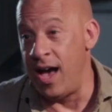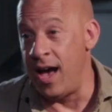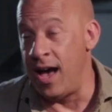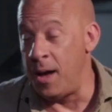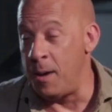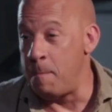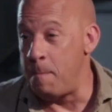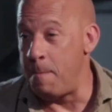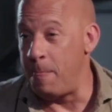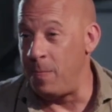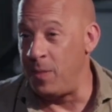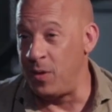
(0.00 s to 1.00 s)
um,
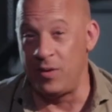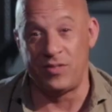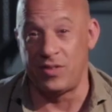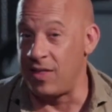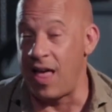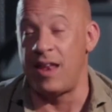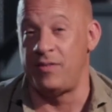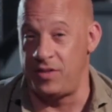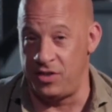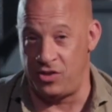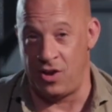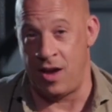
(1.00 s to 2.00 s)
there is a lot of
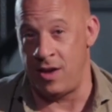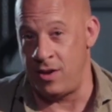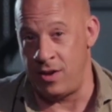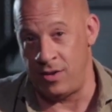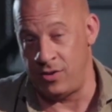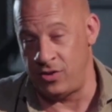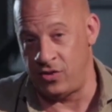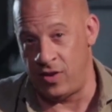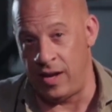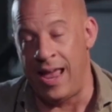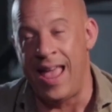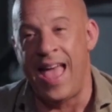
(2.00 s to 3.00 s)
CGI in the
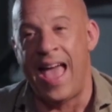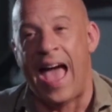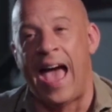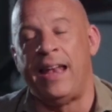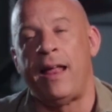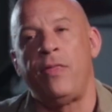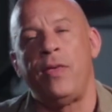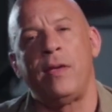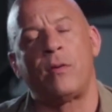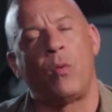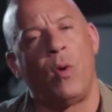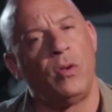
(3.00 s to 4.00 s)
industry. And I
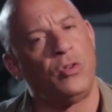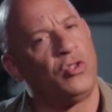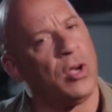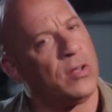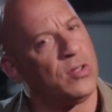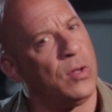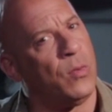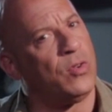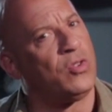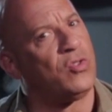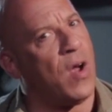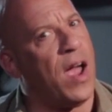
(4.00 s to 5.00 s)
think what Justin
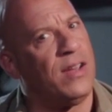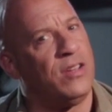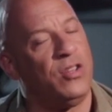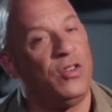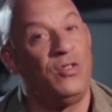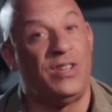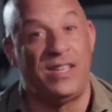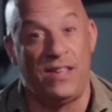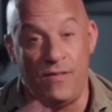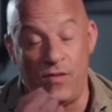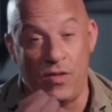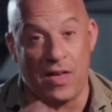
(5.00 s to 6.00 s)
was trying to do to
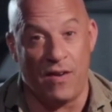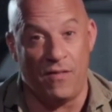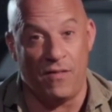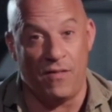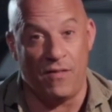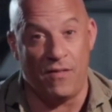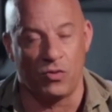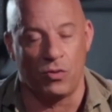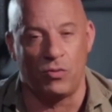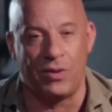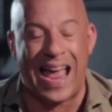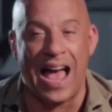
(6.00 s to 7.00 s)
give you that
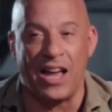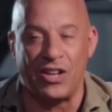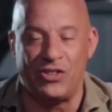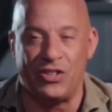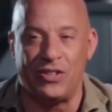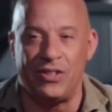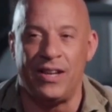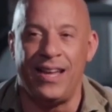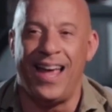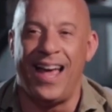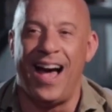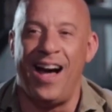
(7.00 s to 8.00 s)
visceral reaction
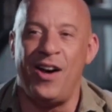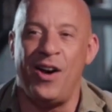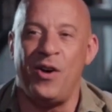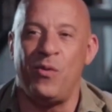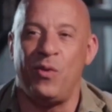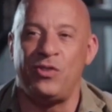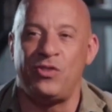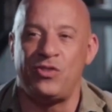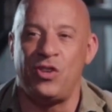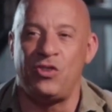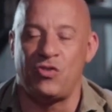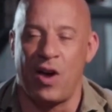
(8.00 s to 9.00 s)
uh, mm-hmm. was
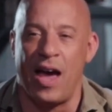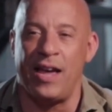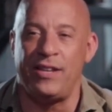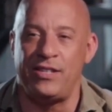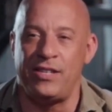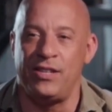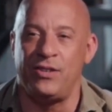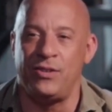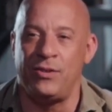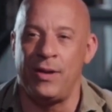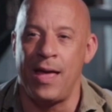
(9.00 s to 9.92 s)
to try to